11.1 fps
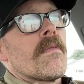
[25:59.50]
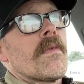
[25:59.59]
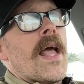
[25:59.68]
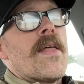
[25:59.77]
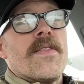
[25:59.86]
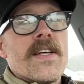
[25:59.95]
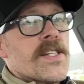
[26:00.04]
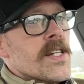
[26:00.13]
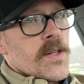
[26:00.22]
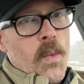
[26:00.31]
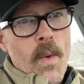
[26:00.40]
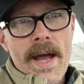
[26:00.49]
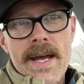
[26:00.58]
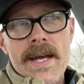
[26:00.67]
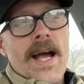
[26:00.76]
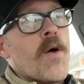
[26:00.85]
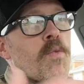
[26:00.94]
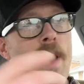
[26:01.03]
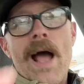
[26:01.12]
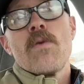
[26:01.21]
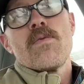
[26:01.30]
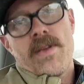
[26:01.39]
And this is a way
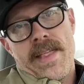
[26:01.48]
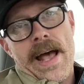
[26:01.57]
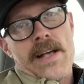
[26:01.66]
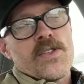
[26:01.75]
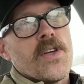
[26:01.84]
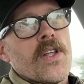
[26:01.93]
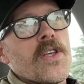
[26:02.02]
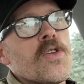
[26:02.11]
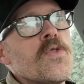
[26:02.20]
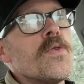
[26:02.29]
around that so that you